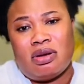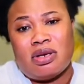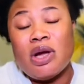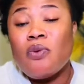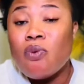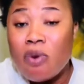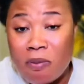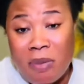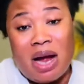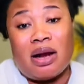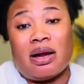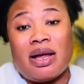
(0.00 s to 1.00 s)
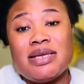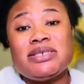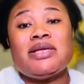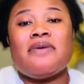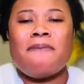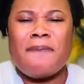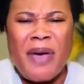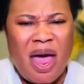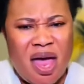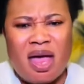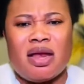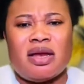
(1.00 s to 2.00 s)
The woman is in
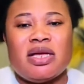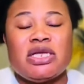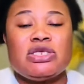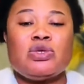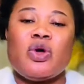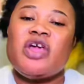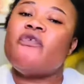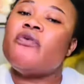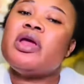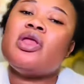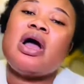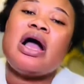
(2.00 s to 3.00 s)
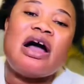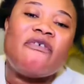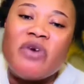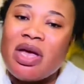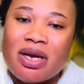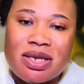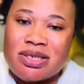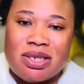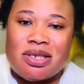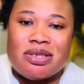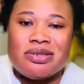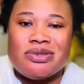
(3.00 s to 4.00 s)
pain. So if we don't have
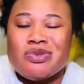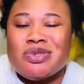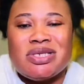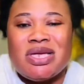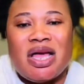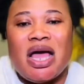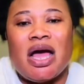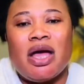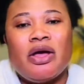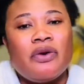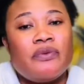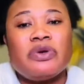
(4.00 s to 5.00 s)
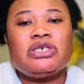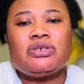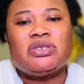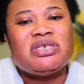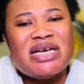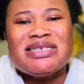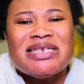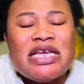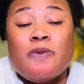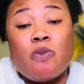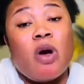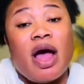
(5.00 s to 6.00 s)
anything to say, we should just
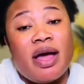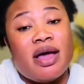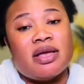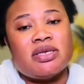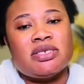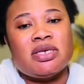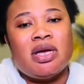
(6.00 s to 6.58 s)
keep quiet.